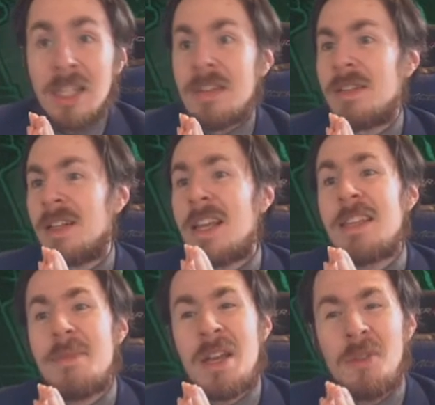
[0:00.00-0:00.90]
If you like
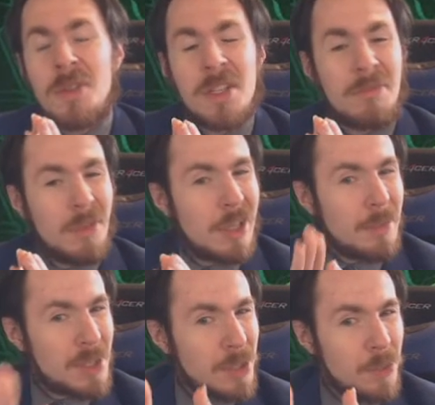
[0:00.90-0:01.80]
Commander, this isn't really going to
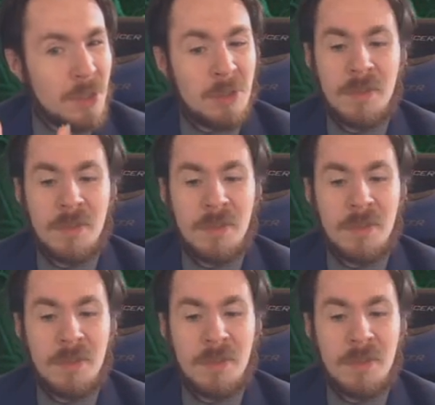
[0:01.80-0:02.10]
be too new.